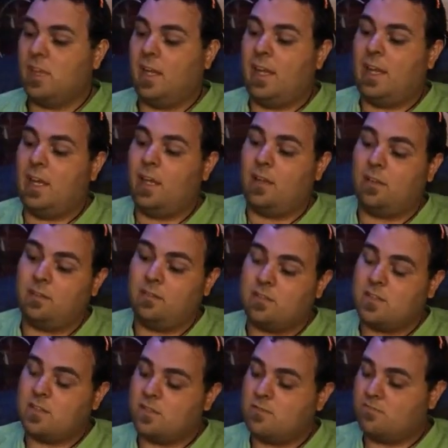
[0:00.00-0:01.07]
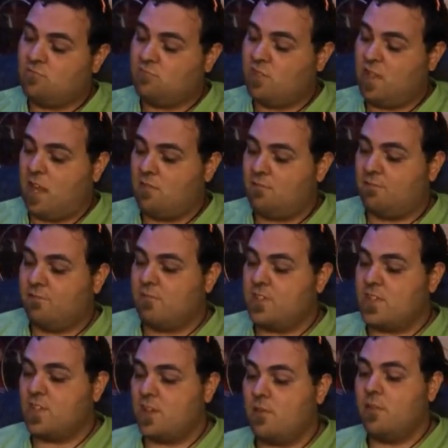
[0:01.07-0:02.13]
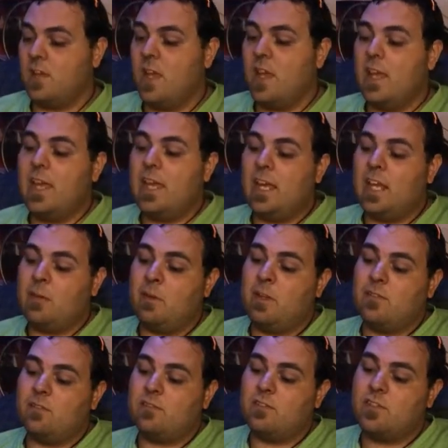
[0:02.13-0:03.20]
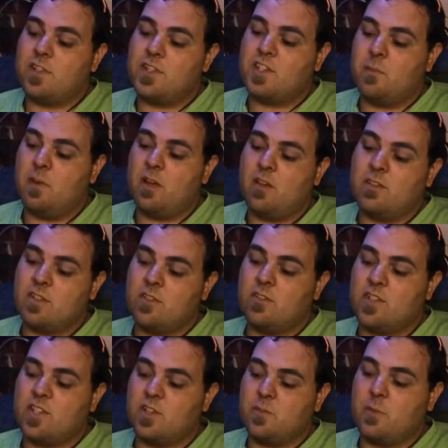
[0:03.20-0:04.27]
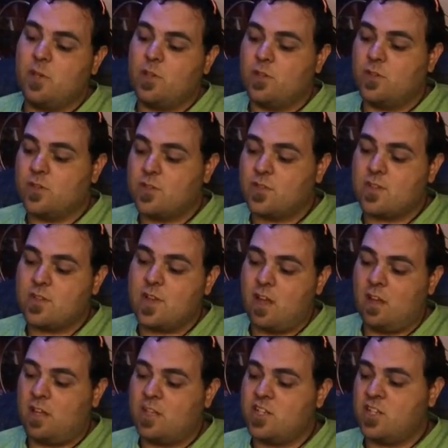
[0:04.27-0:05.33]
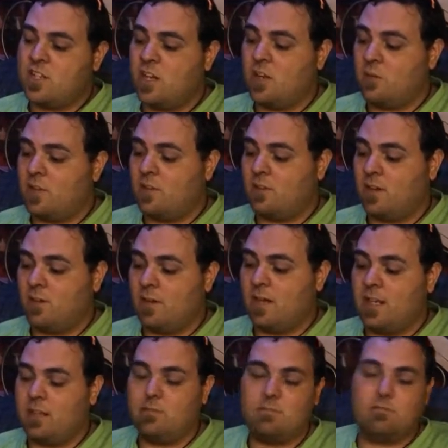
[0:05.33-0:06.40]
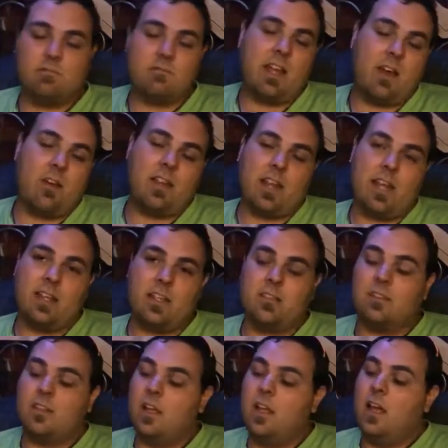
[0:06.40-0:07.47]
And yeah, so anyway, crystal balls and crystal bowls, I'll let you know whenever I read it how I like it.